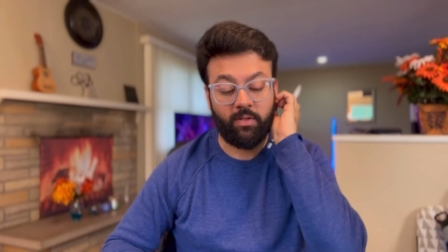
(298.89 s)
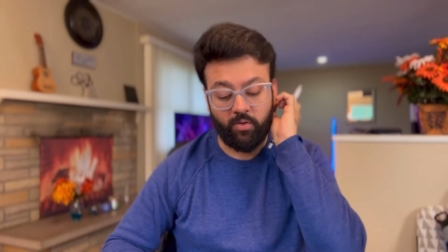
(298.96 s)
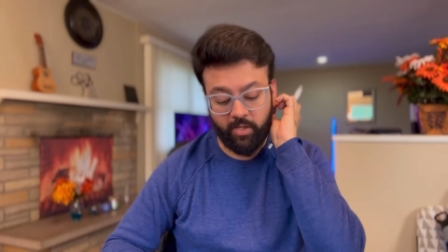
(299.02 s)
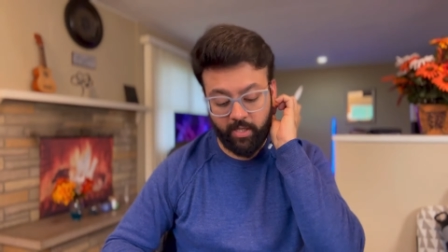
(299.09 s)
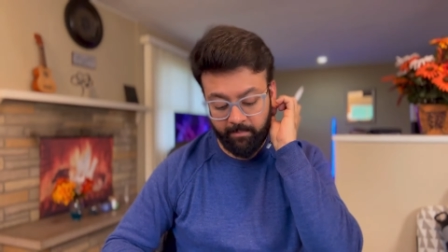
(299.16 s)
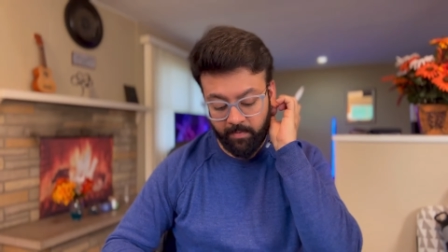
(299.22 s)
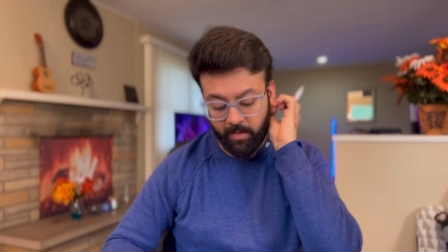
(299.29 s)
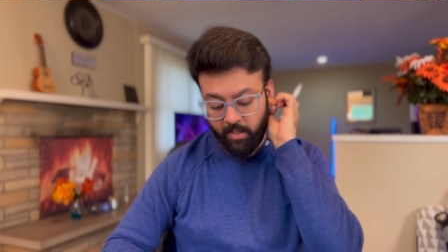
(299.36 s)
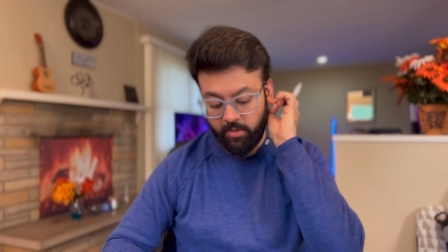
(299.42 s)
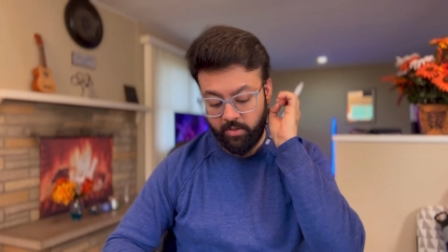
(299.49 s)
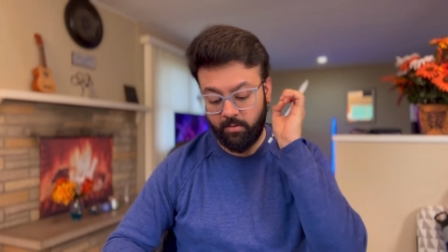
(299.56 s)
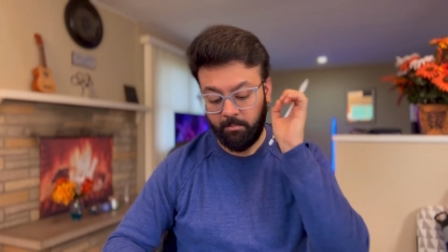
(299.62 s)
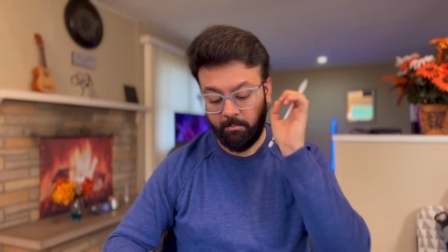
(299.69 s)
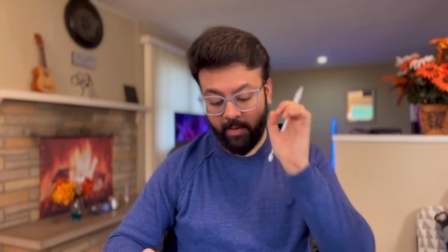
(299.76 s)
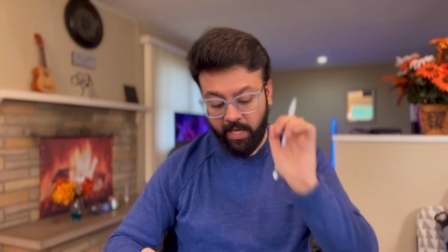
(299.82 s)
Okay,
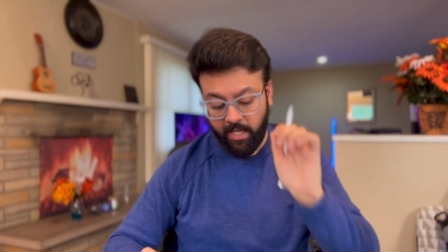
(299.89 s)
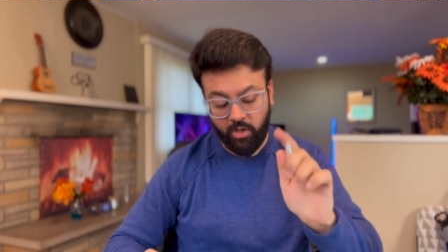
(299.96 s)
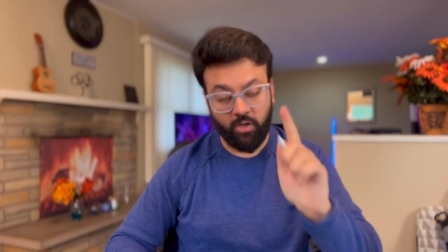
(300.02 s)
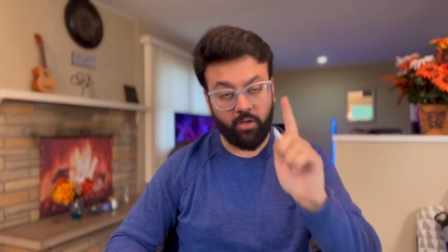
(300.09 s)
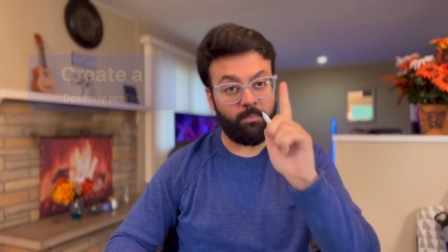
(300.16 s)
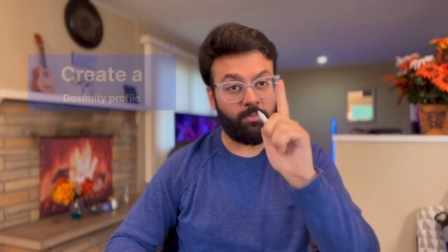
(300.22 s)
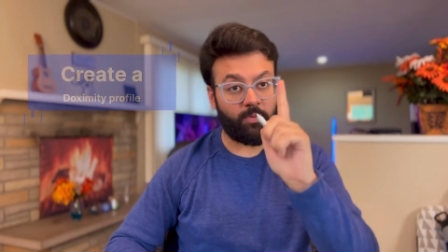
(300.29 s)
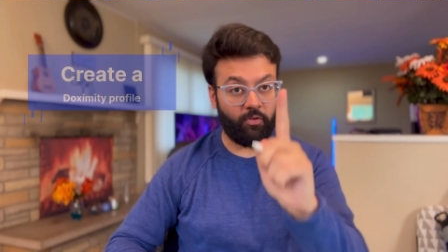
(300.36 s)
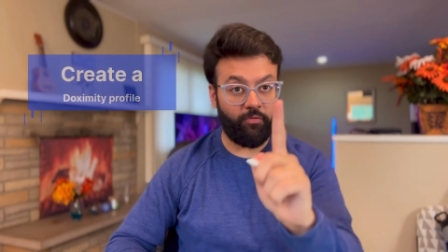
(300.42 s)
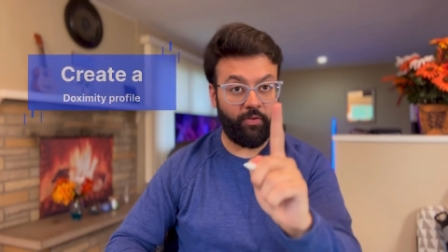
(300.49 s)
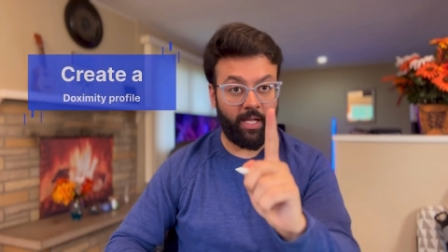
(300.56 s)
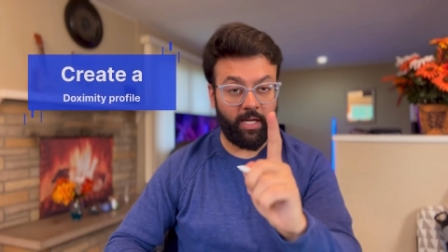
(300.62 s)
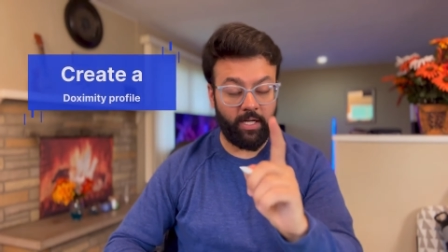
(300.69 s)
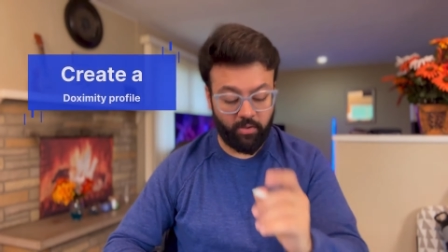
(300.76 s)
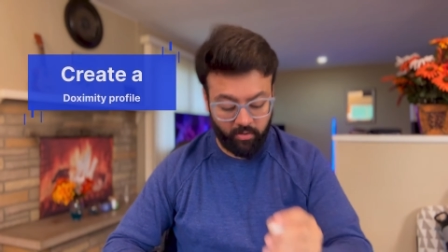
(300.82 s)
so make your
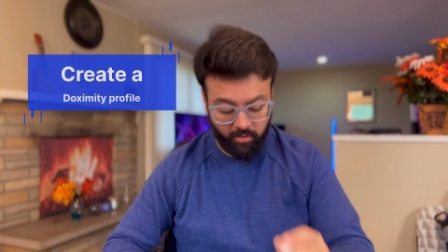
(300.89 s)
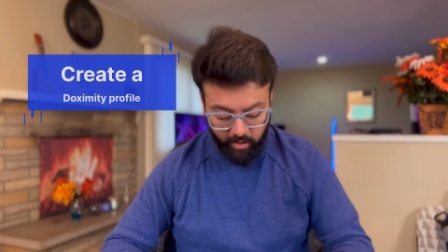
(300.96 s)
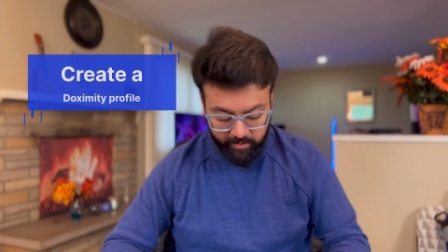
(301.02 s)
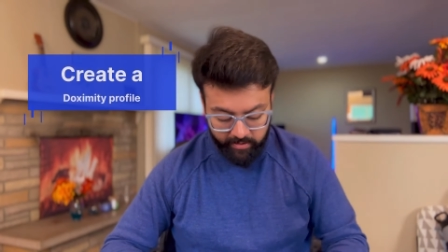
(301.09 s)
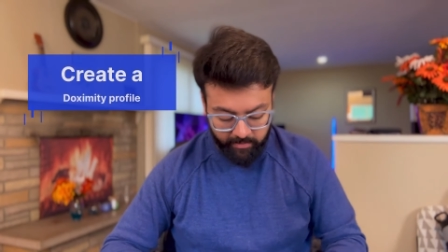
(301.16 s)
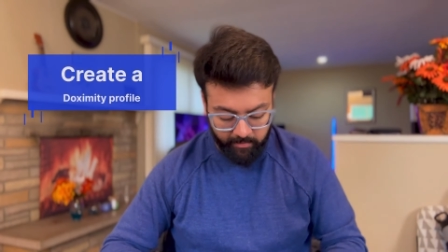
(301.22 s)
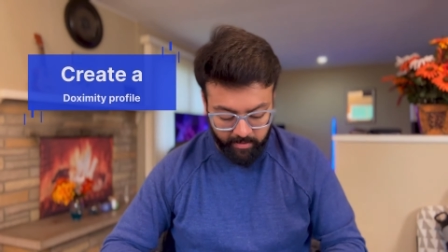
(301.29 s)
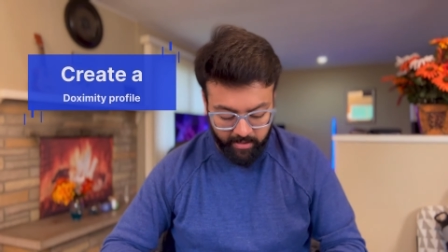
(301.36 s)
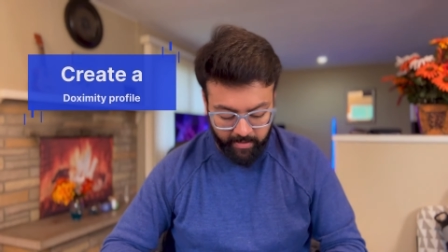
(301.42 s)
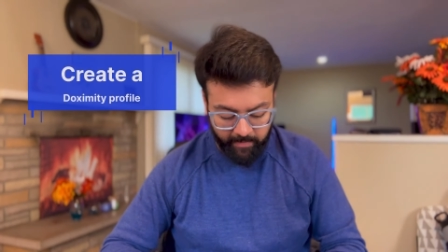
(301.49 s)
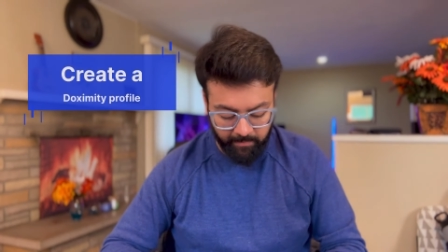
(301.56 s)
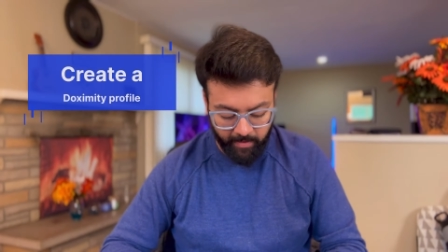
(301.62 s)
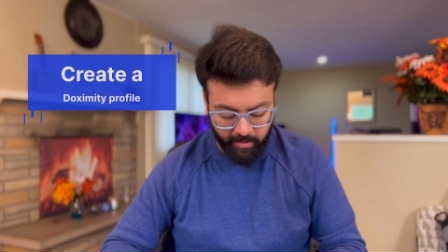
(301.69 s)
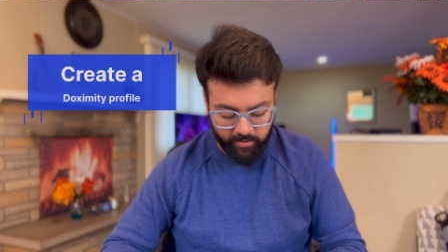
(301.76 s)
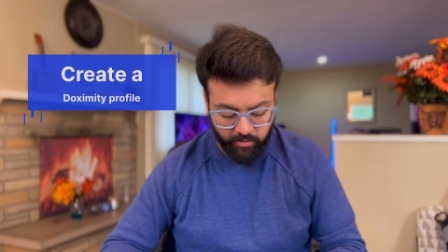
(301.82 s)
profile into Doximity.
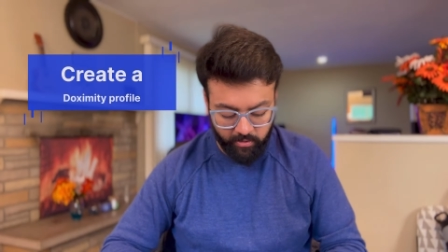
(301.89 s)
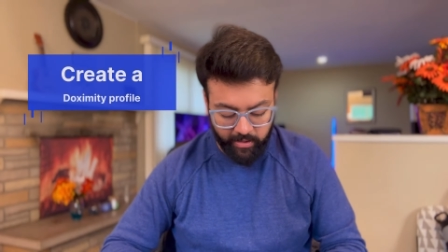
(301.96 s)
So